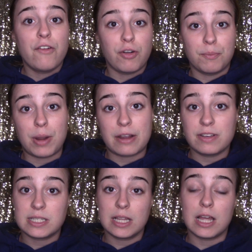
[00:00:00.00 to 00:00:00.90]
from
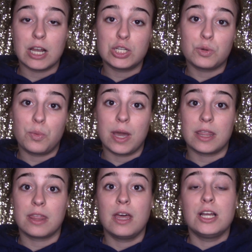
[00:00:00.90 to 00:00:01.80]
breakfast to lunch
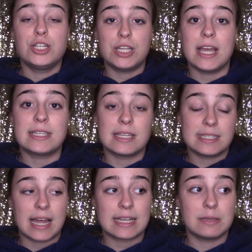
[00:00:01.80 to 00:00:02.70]
with shakes and
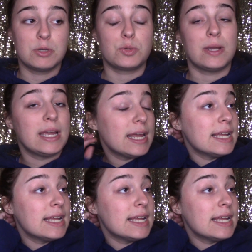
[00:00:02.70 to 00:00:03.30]
snacks in between.